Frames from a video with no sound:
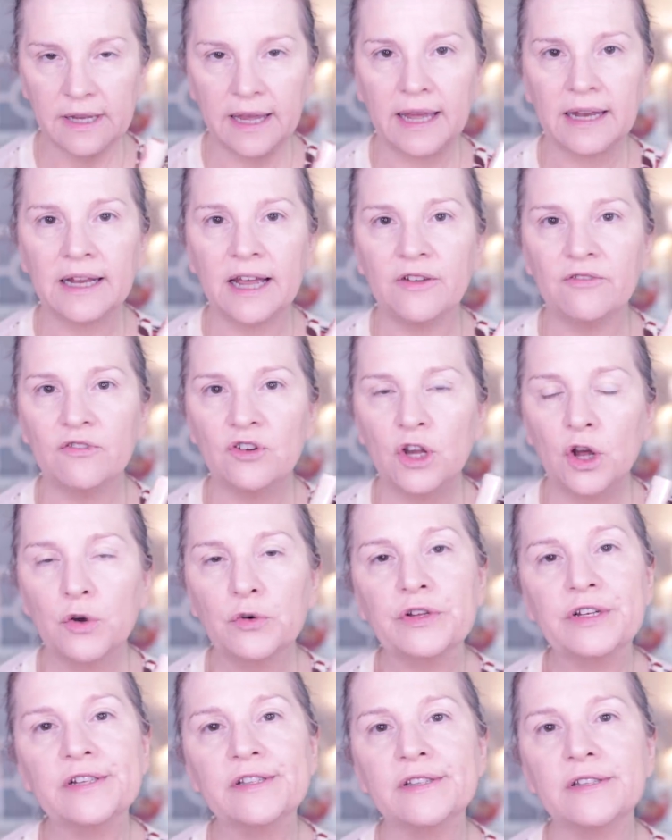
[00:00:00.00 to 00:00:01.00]
And I've
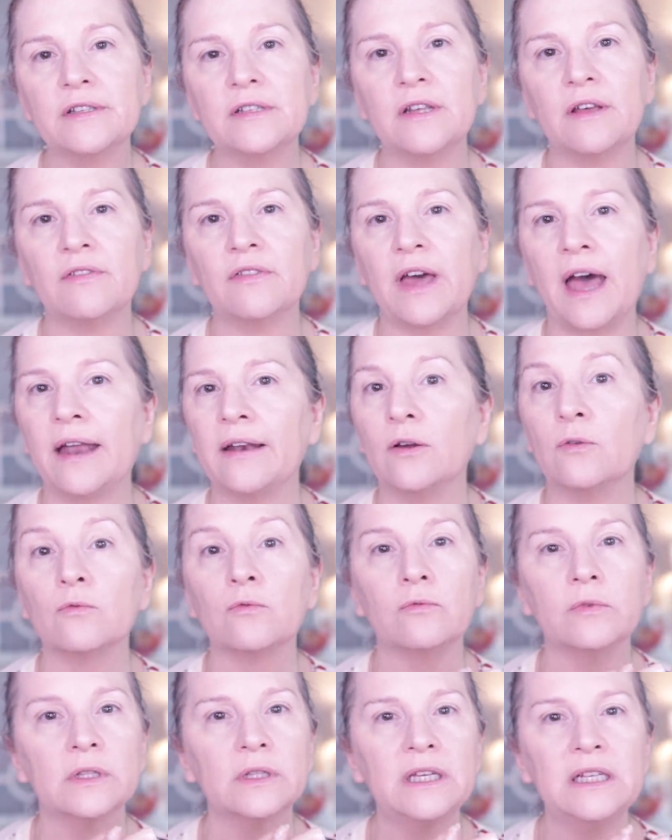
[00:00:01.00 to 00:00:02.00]
noticed that
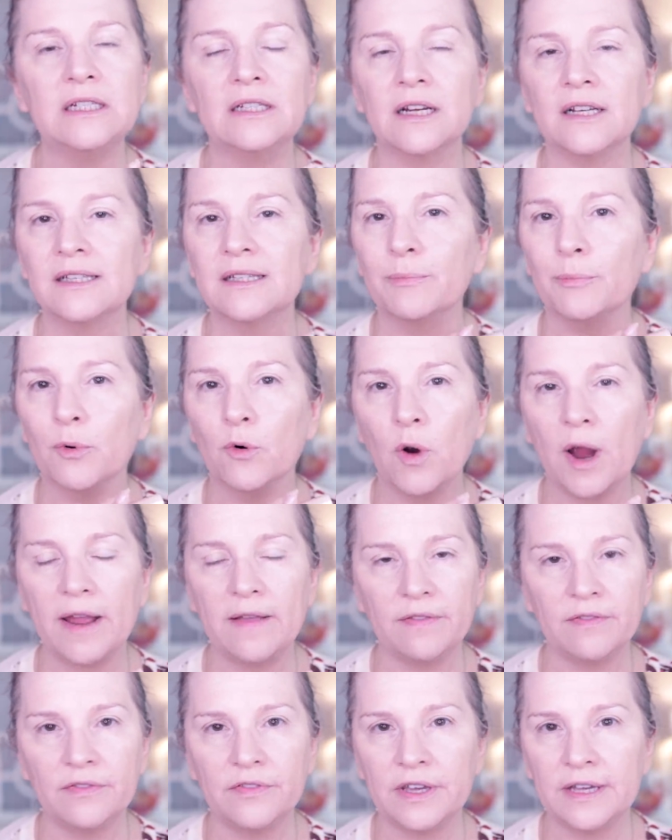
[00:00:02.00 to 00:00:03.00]
it really does
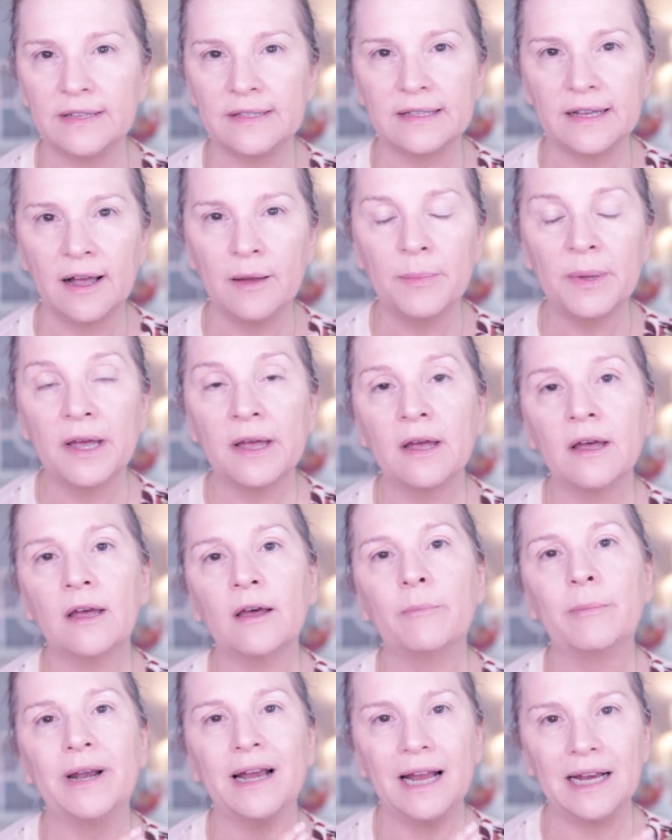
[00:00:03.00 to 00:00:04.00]
brighten things up,
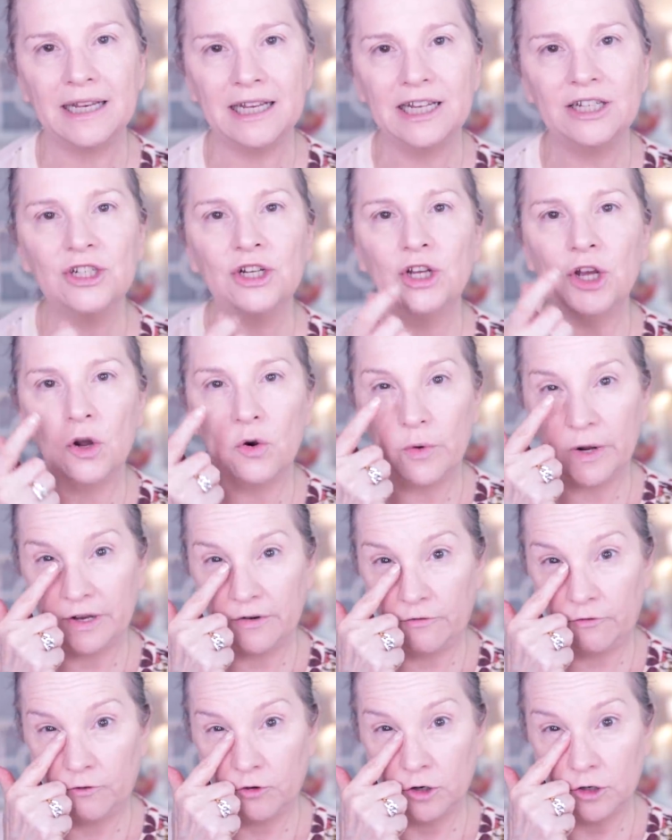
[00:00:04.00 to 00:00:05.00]
but I need to go
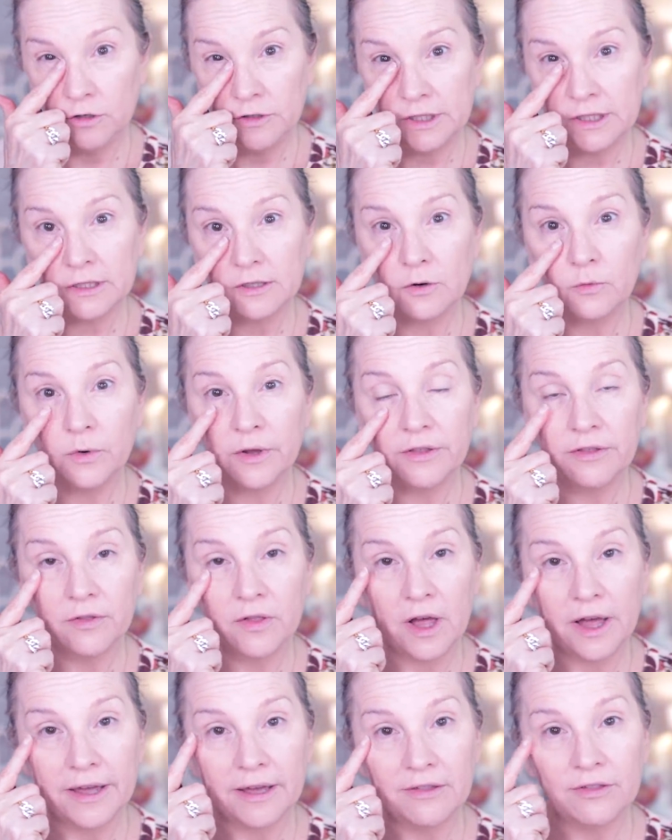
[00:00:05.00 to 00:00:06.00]
in first with
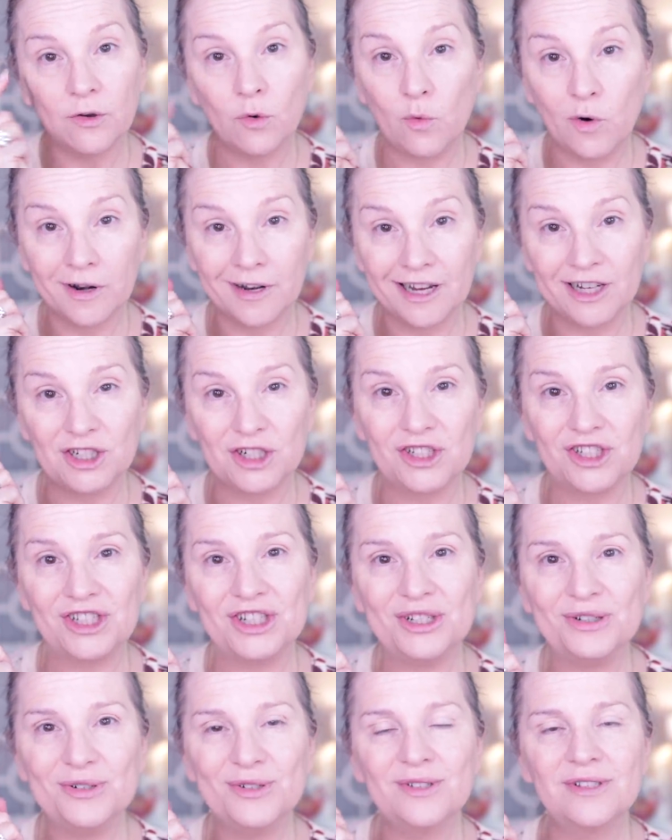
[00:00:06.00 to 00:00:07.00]
like the one I just
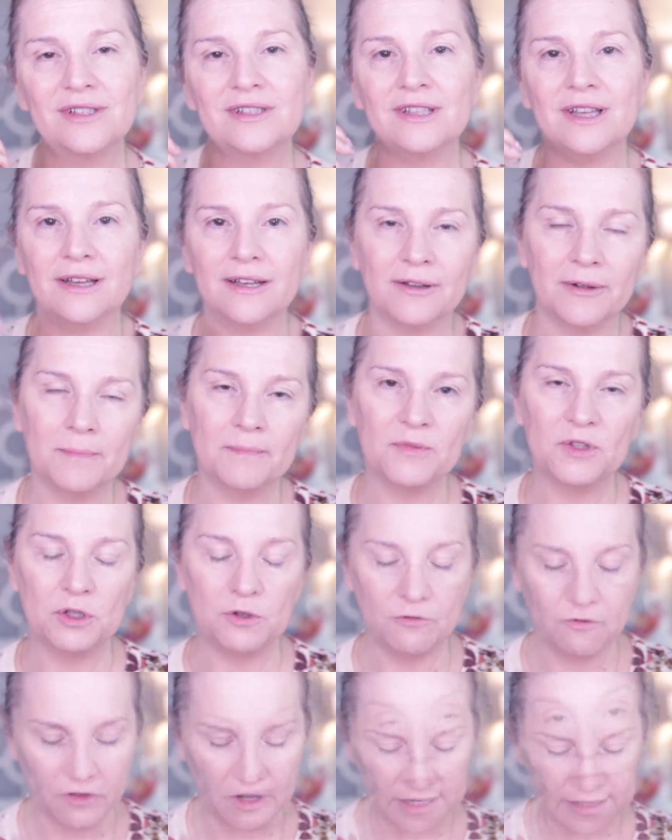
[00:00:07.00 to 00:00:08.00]
used, the
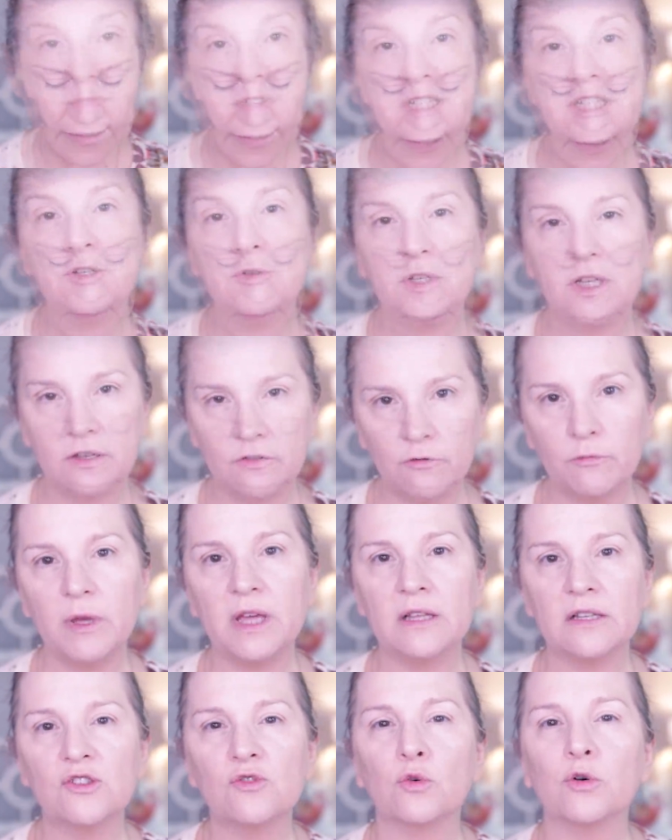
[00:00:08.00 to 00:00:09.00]
Too Faced, to give
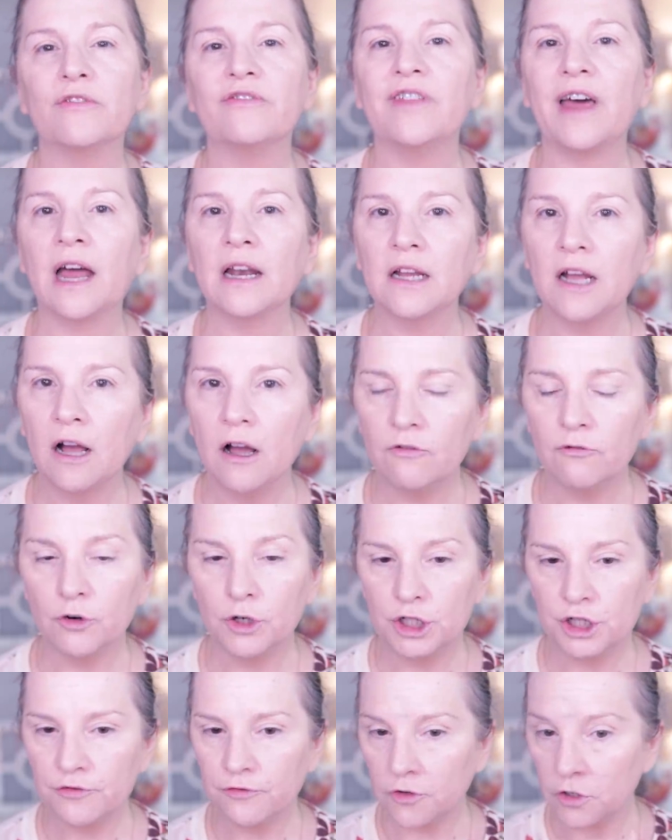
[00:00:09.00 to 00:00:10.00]
me sort of that
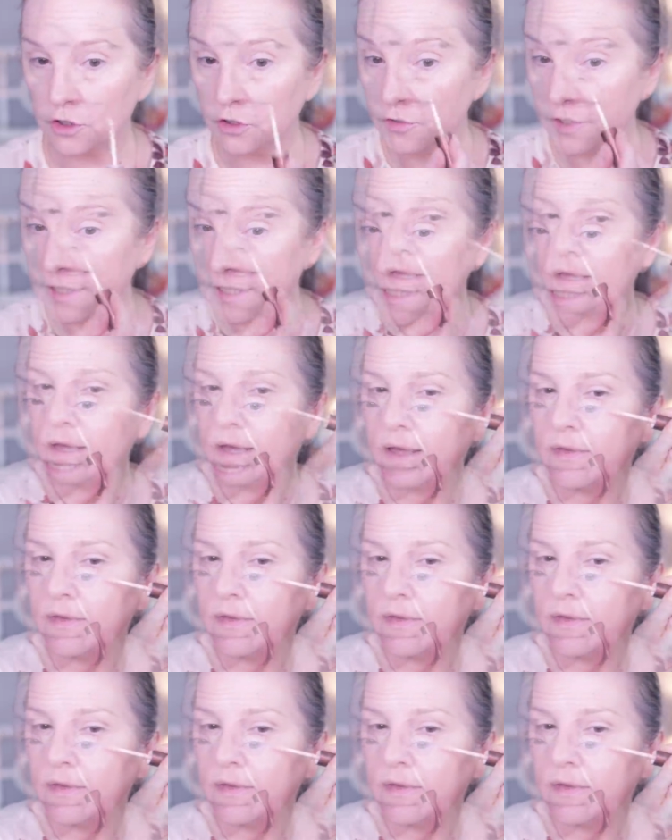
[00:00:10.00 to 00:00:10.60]
coverage first.